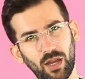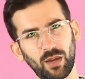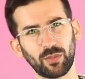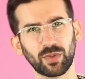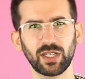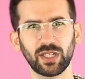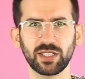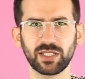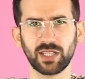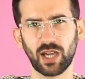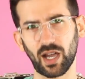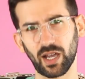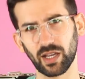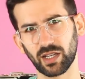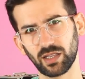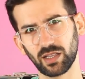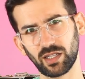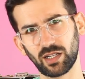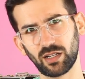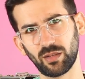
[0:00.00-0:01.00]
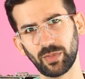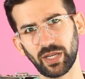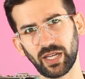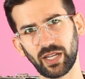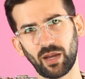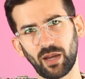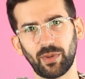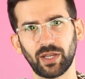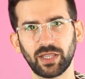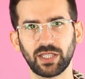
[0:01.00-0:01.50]
I'm going to talk a little
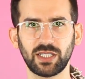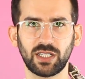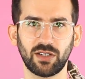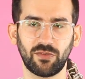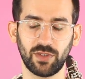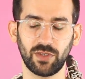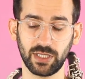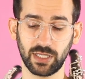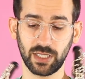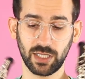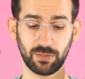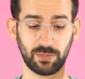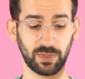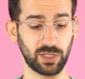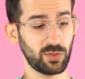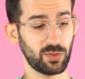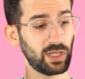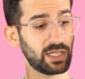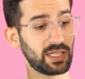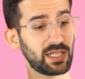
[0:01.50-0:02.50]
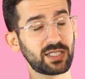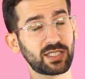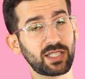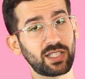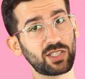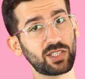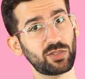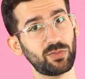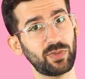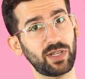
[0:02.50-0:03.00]
bit about the differences between these
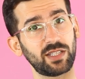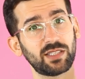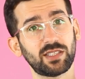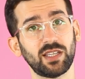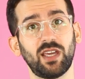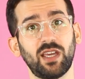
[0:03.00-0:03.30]
instruments,